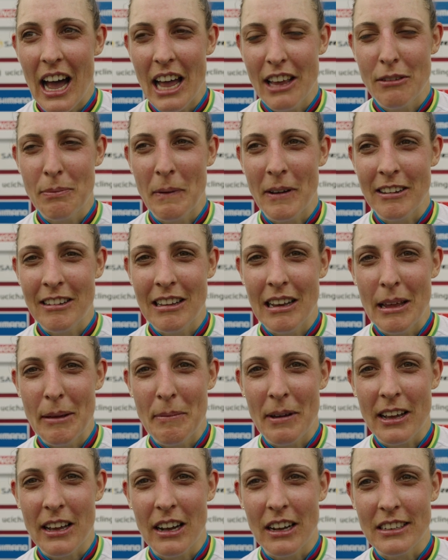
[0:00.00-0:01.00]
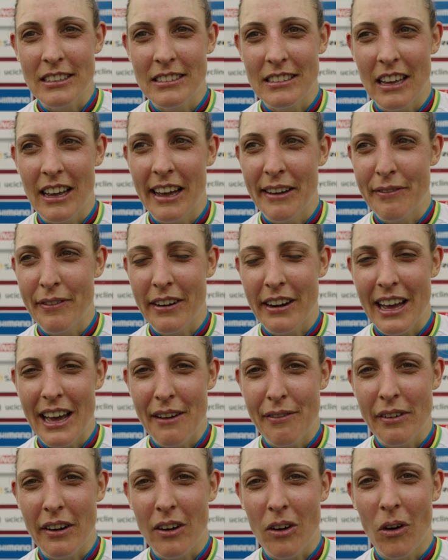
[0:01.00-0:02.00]
especially because uh, for
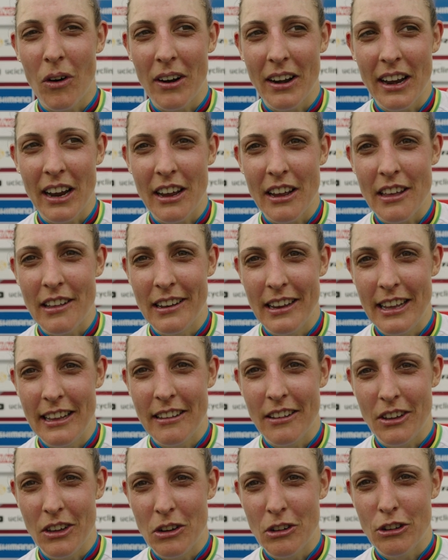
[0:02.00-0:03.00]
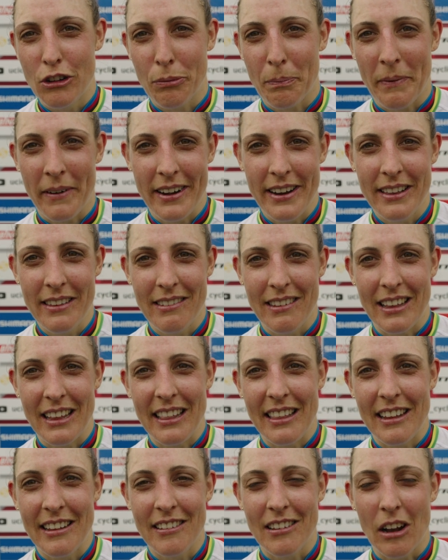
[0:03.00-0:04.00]
every corner you need a huge sprint,
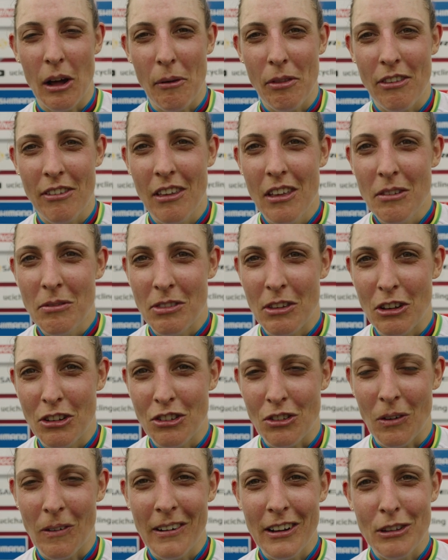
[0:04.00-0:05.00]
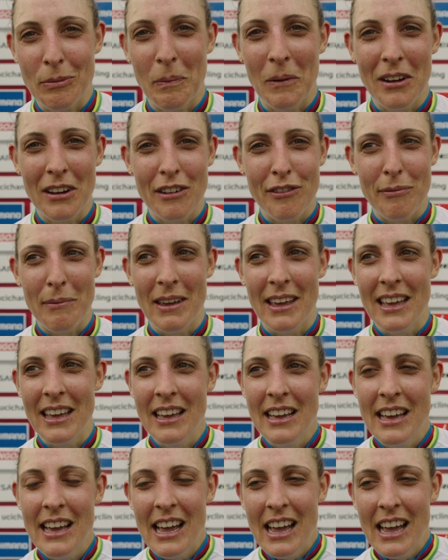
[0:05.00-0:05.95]
and it's not the strongest point of me.